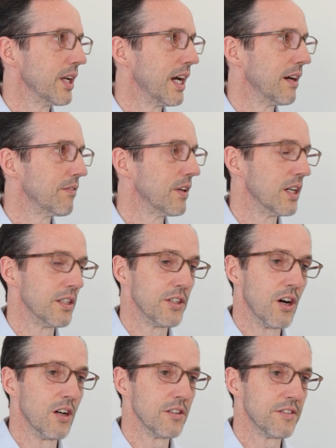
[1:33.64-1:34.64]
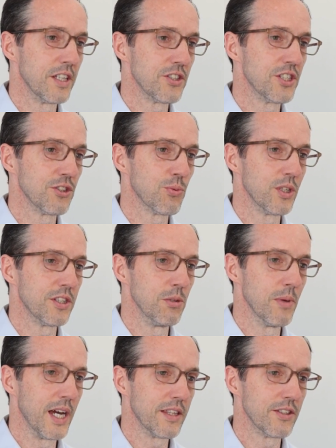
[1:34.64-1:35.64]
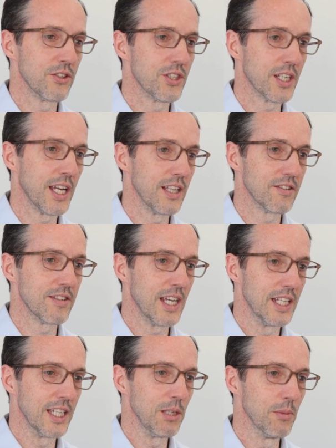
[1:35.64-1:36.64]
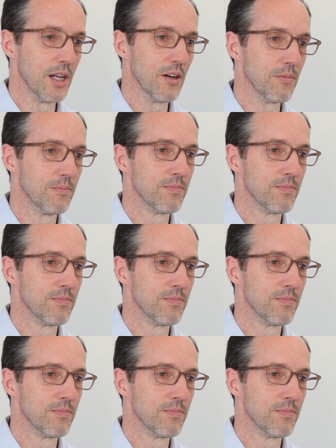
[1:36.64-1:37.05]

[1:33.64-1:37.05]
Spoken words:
have Dawn says she's with you, Matthew. She can't stand email.